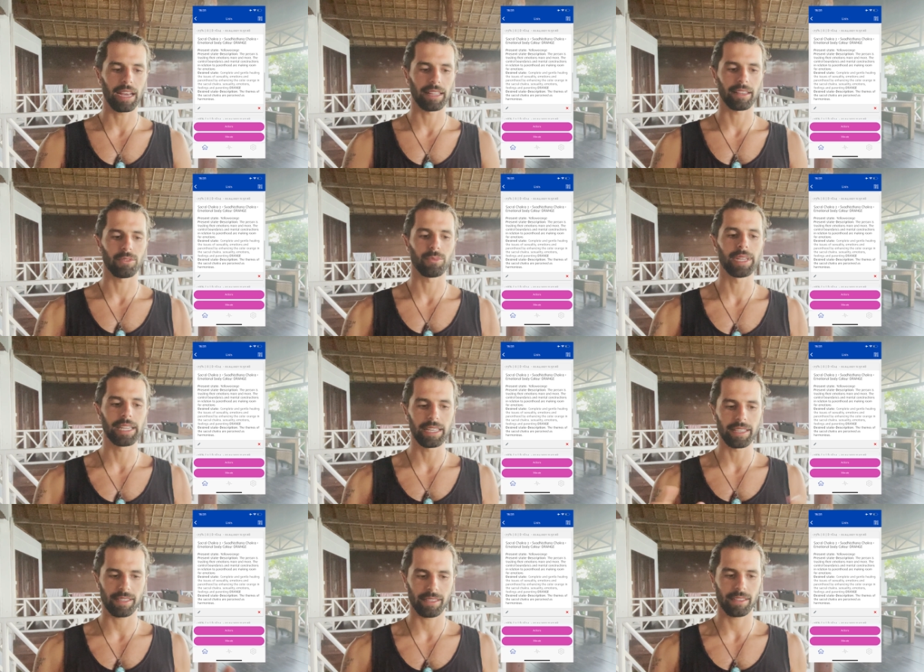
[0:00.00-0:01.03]
and they
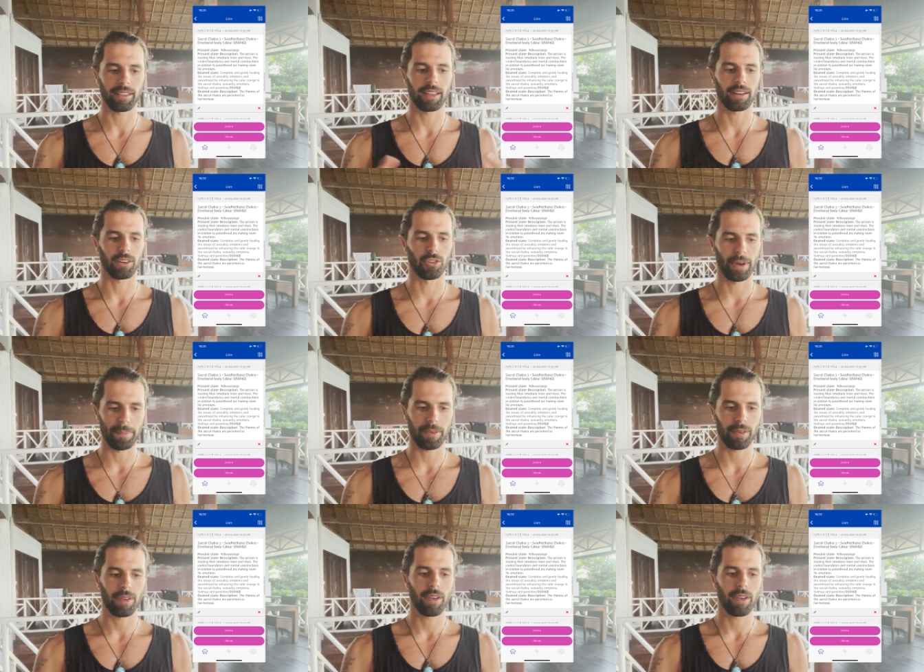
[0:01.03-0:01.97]
release their grip